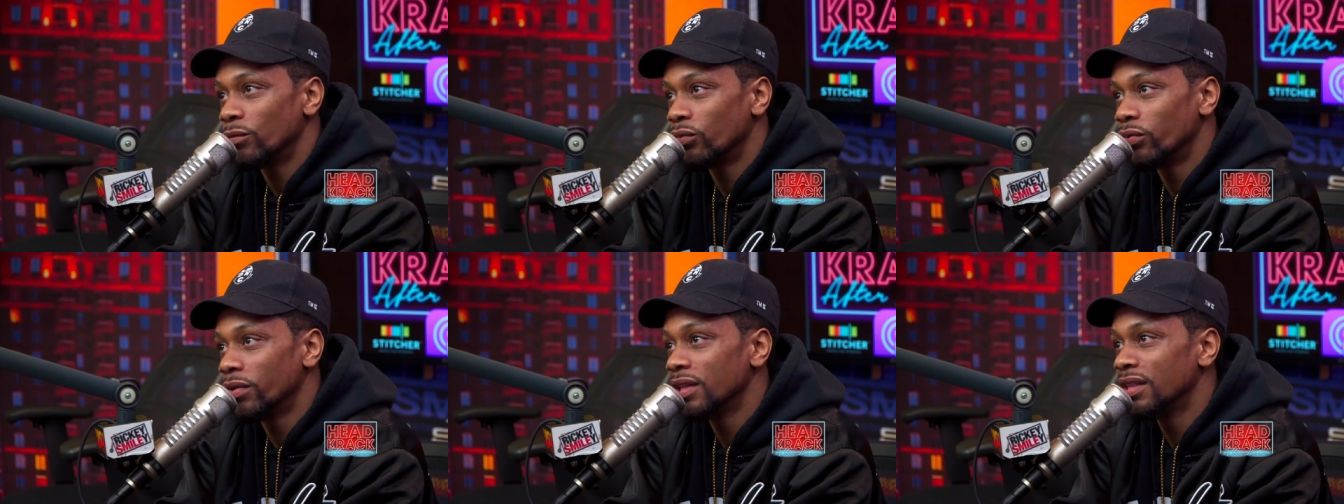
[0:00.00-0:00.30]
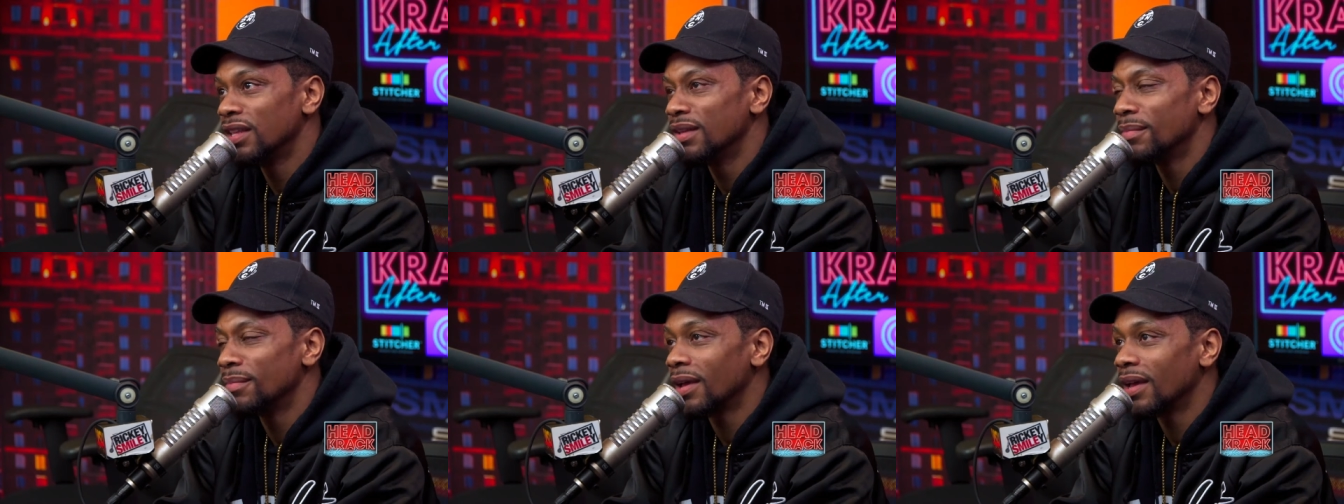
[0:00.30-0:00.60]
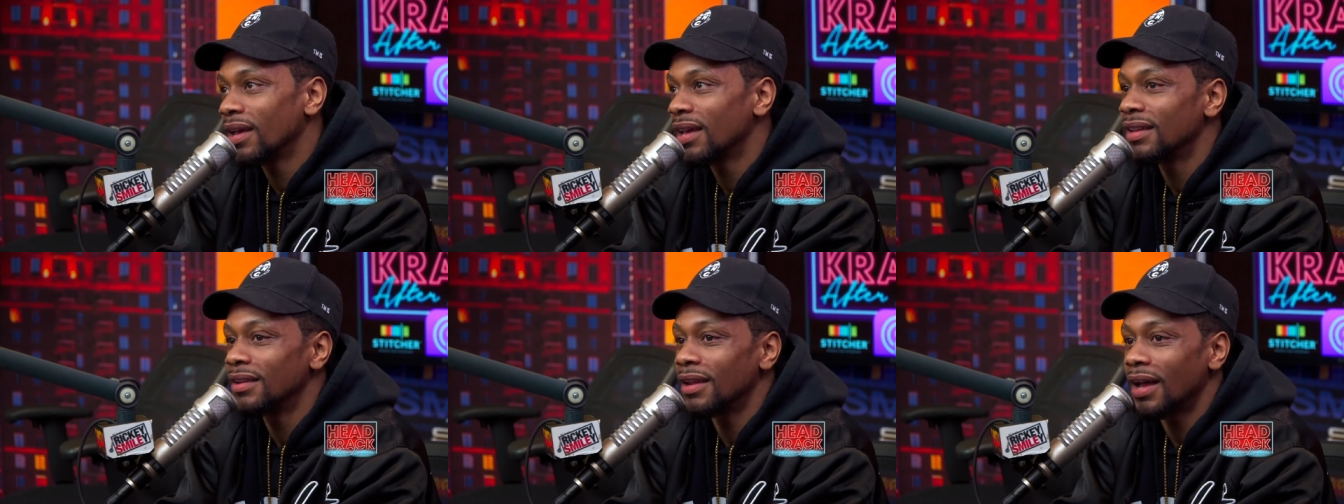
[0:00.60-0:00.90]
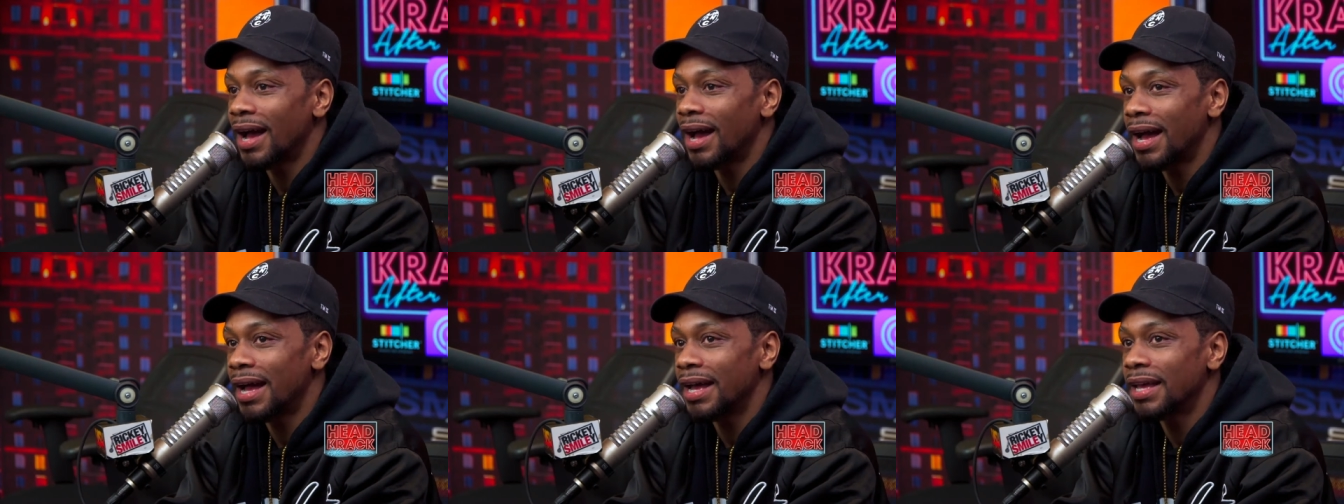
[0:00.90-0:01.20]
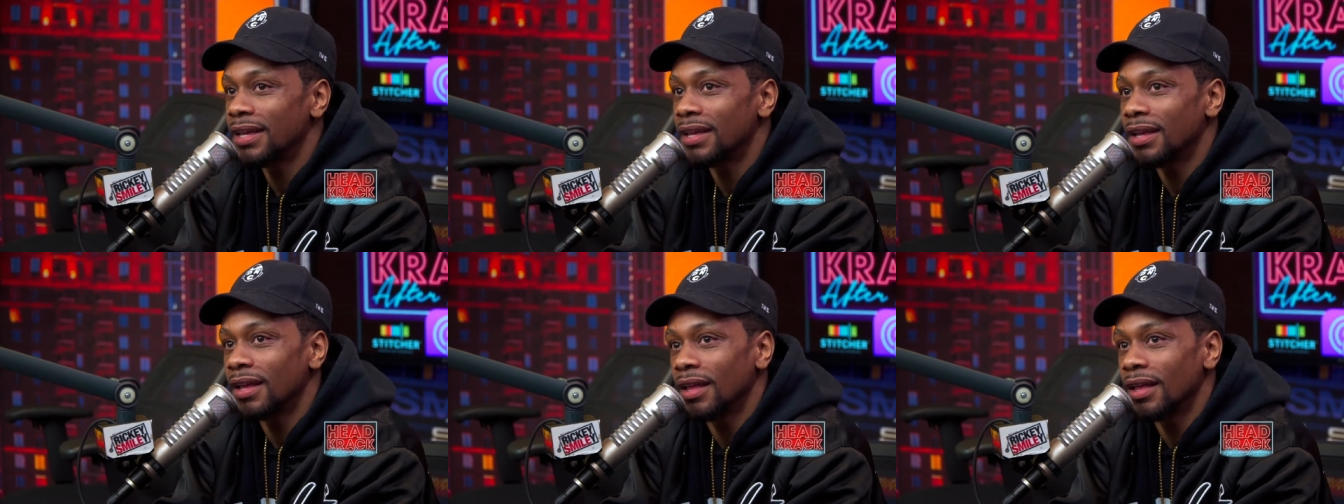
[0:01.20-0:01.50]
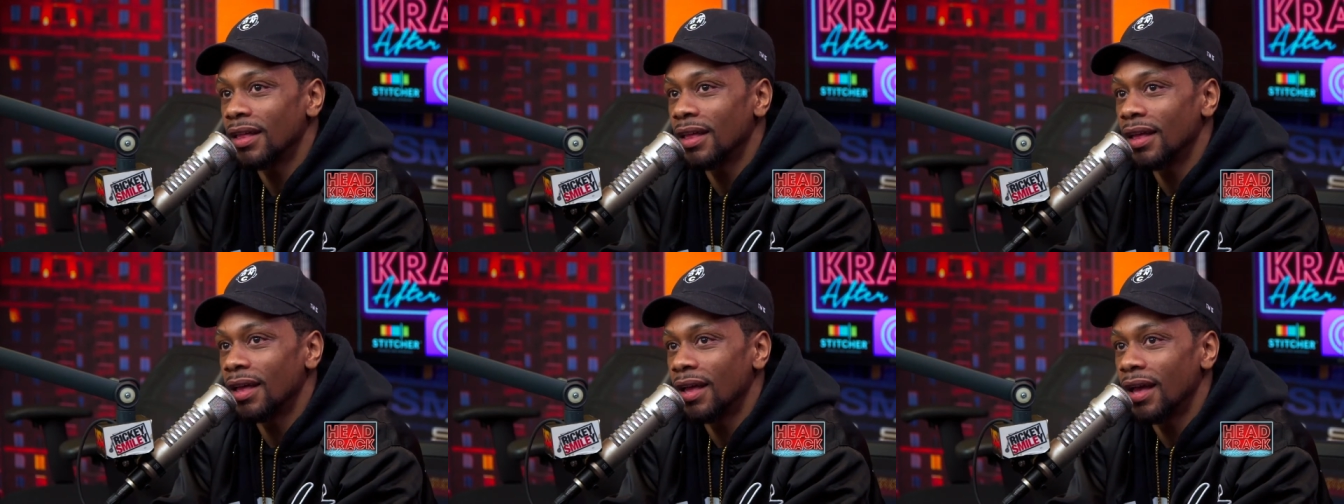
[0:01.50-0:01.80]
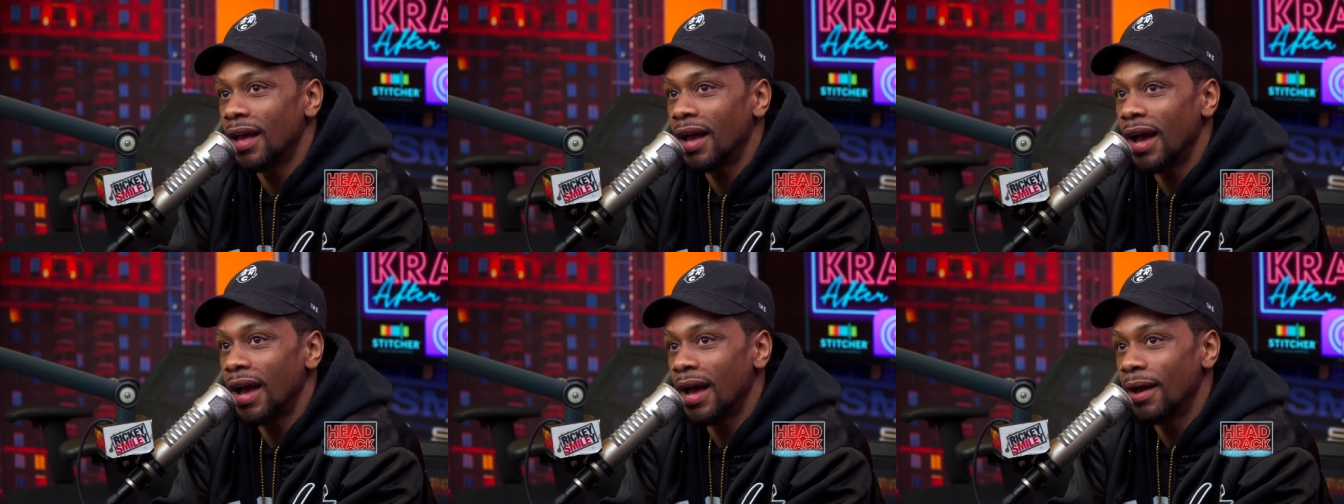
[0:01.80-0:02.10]
Really, man, I,
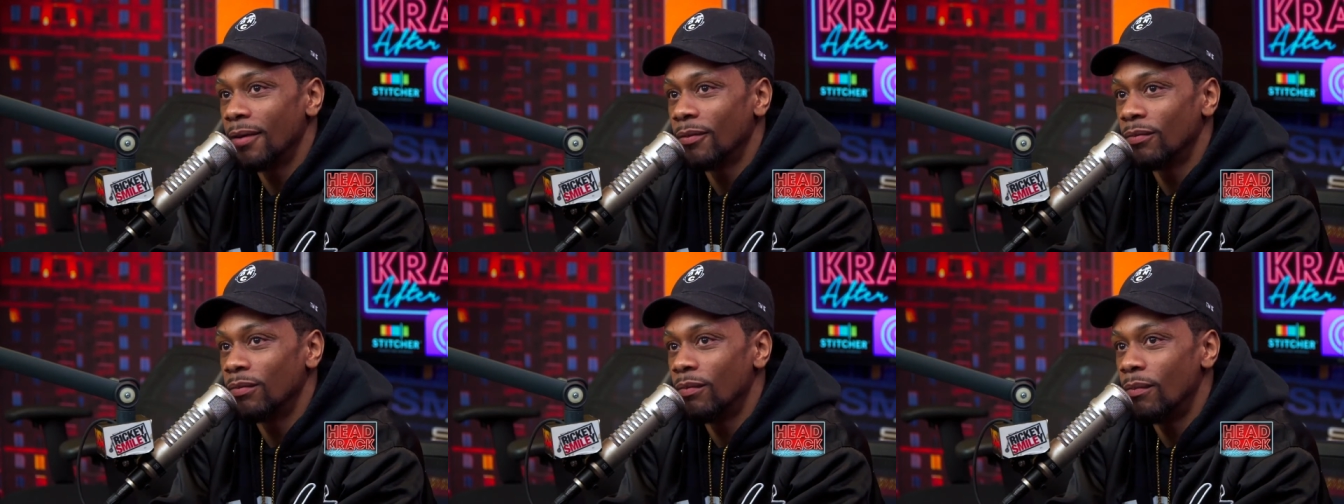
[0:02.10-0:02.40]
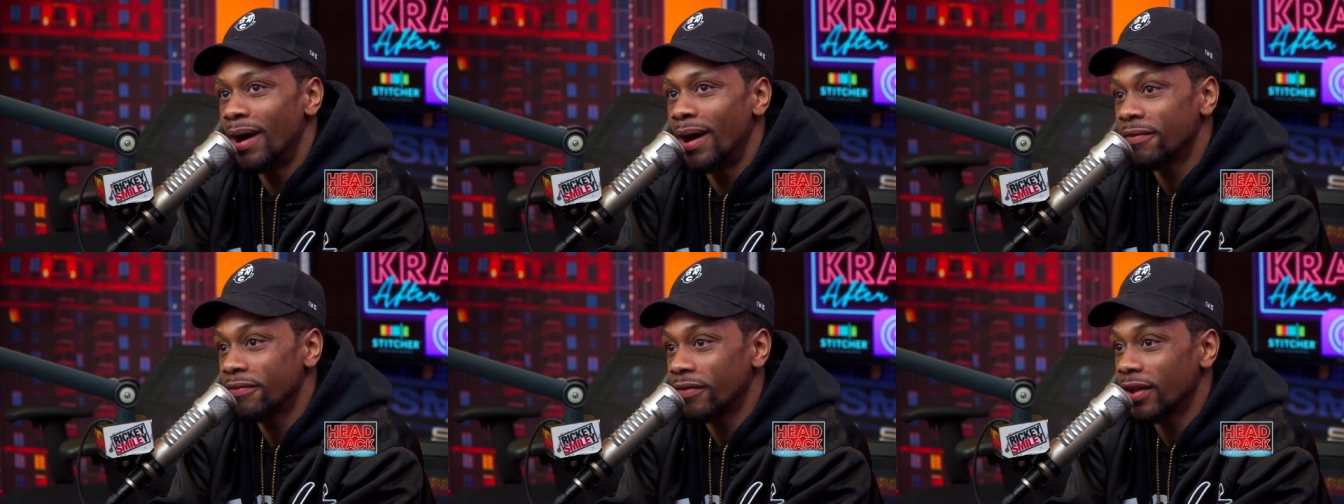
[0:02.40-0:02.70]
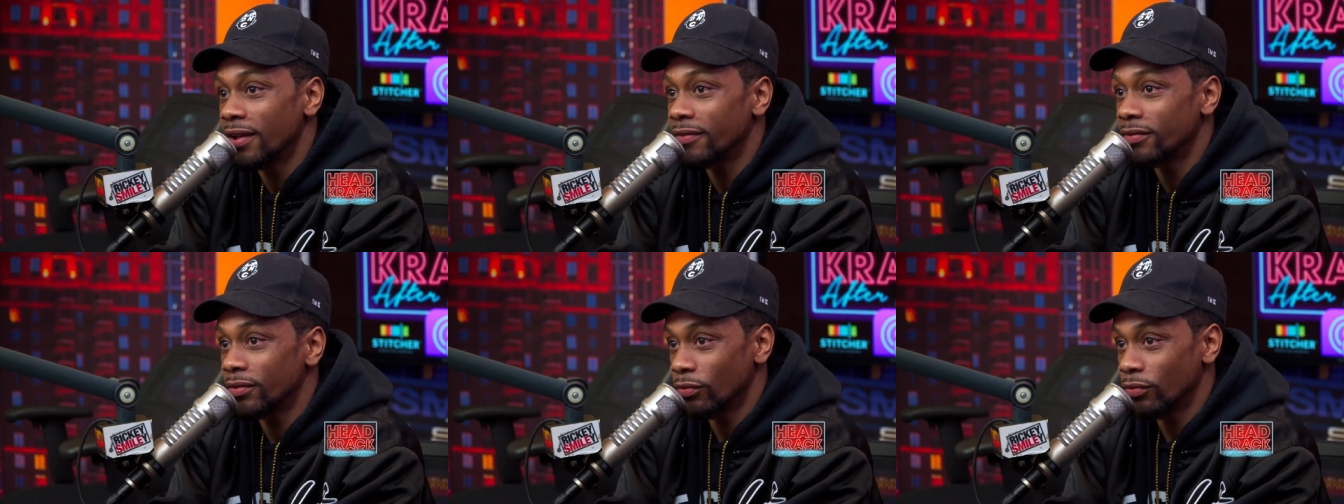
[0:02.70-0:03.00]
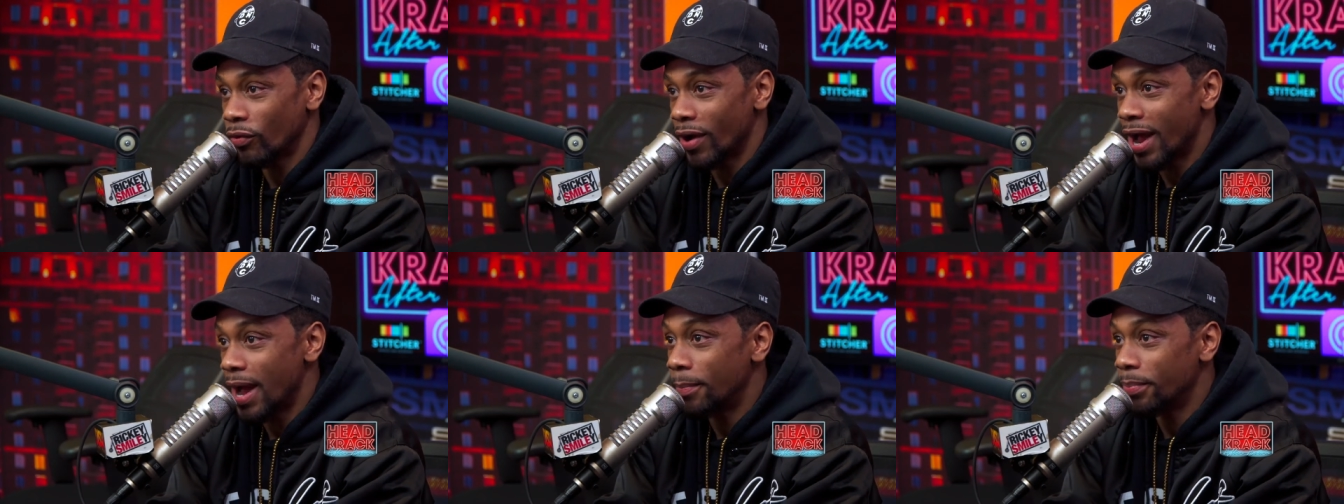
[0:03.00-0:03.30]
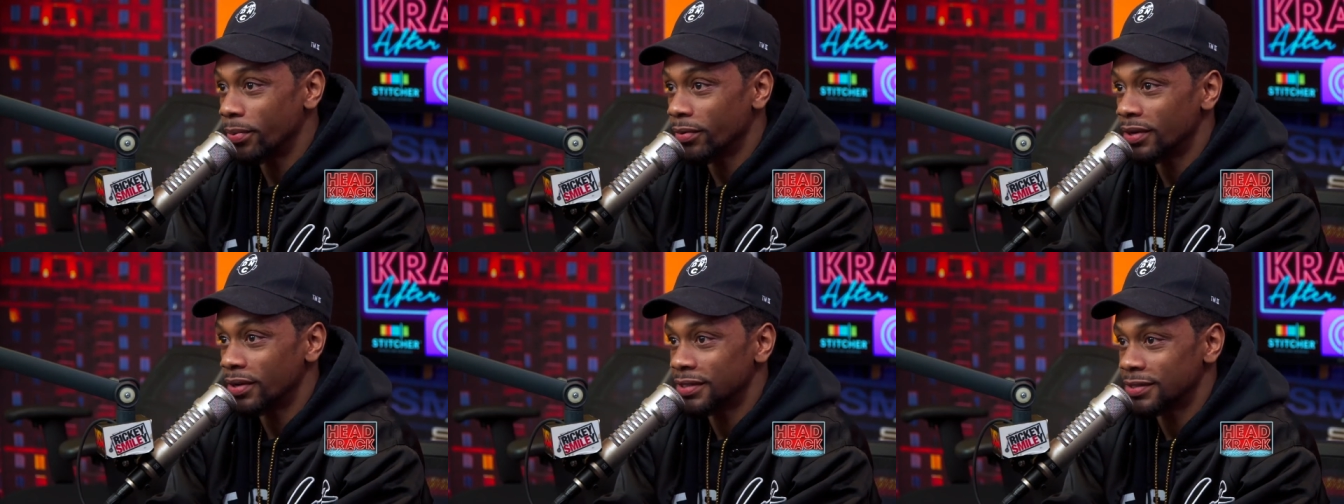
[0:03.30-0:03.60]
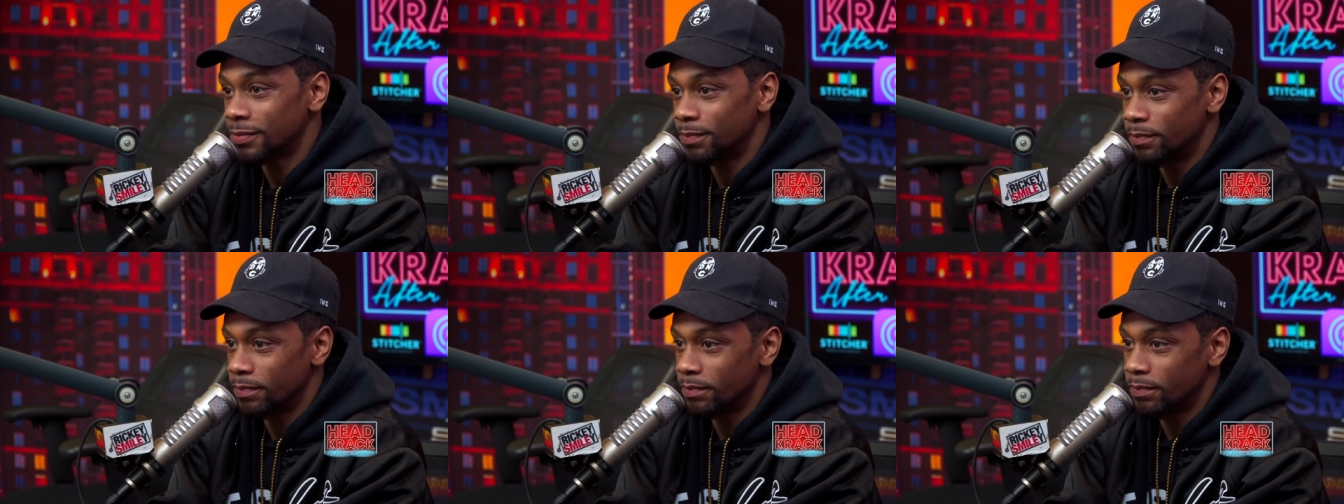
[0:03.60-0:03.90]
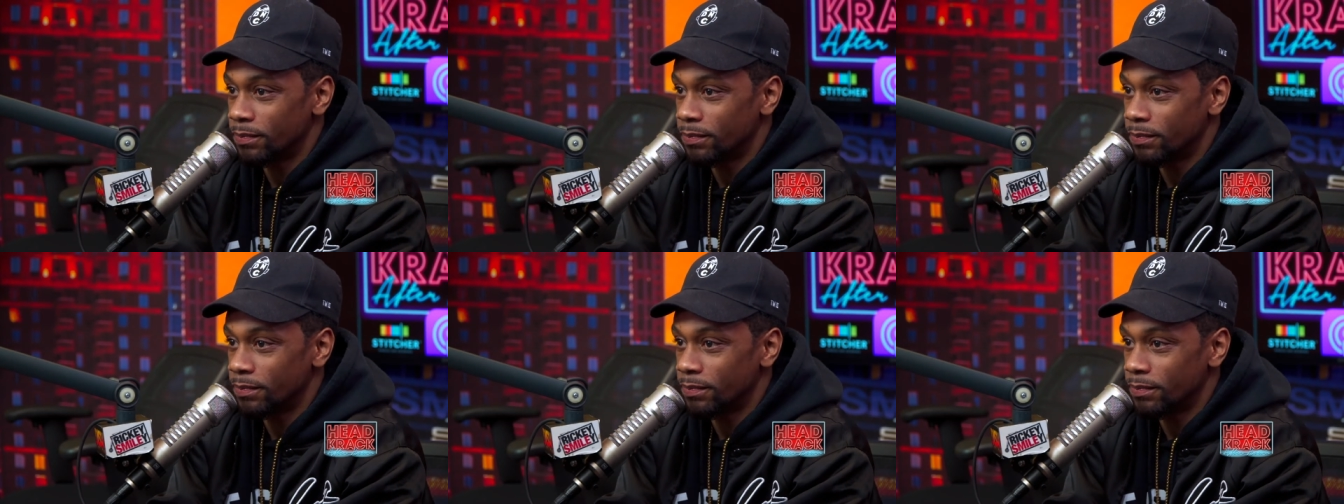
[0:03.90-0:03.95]
my favorite rapper is